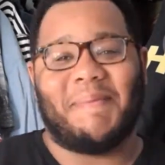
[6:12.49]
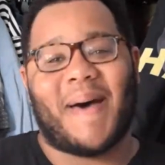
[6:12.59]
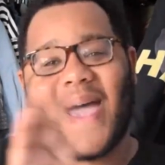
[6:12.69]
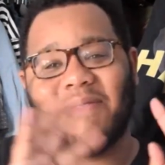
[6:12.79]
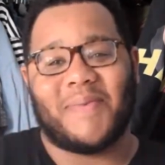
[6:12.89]

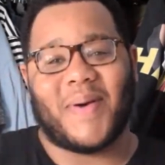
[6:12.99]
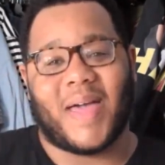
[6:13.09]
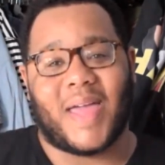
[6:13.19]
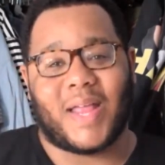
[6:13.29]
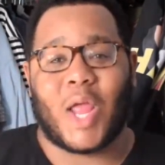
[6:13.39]
Bye,
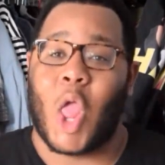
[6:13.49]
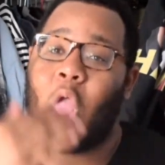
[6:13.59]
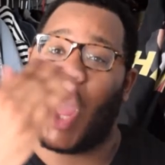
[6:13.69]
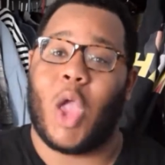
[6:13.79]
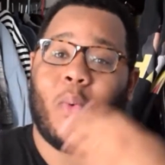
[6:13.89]
everyone.
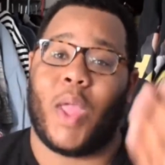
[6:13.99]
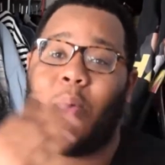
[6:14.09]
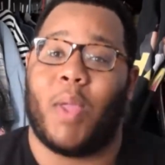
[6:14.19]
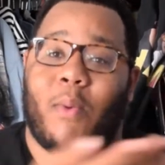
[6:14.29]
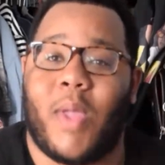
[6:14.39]
Ew, ew,
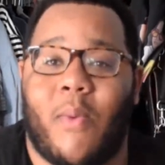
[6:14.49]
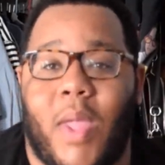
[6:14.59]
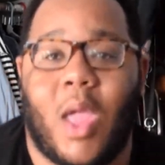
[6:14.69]
ew, ew,